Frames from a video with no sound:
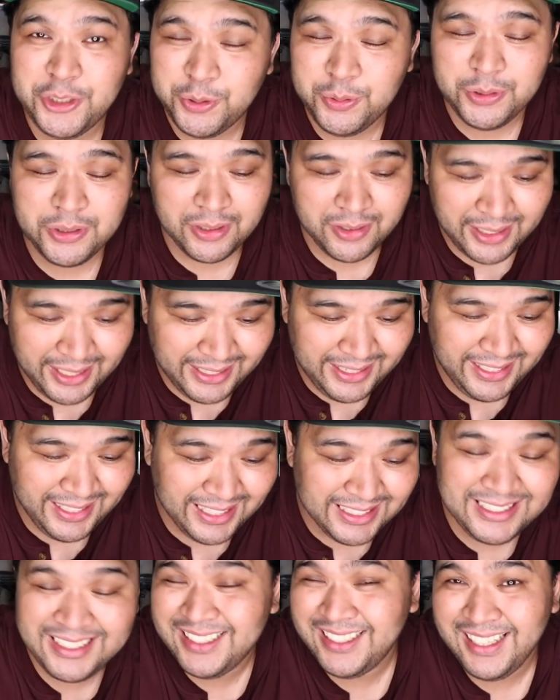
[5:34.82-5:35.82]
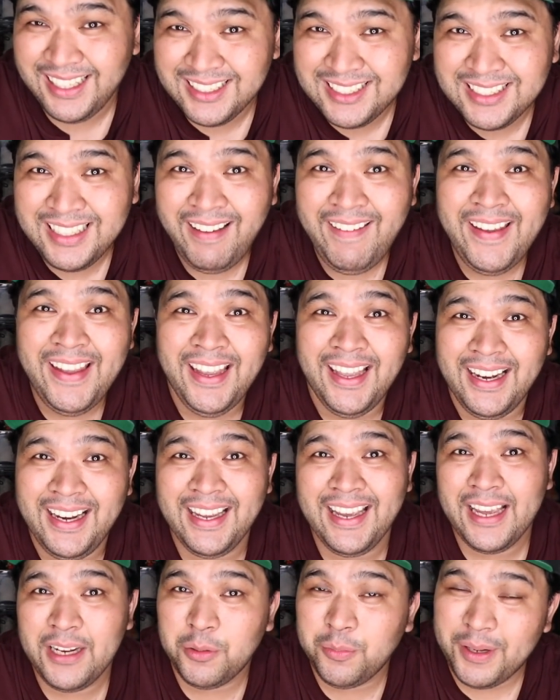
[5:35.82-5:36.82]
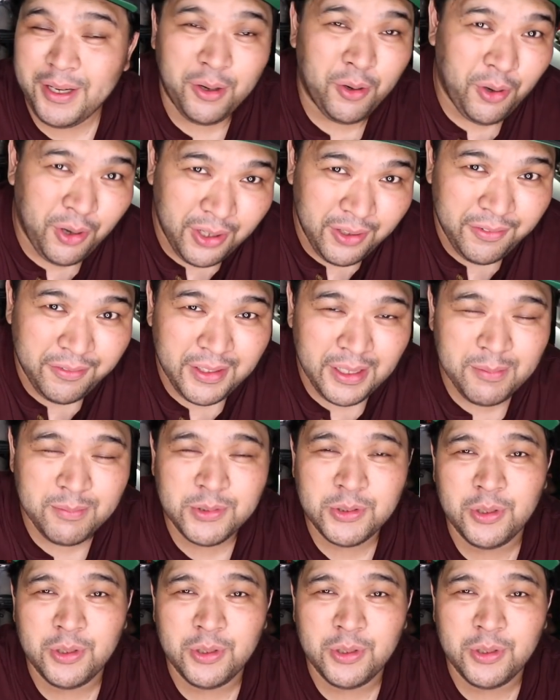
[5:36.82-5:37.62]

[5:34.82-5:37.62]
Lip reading: shoes already as it is, and I can't wear all of them.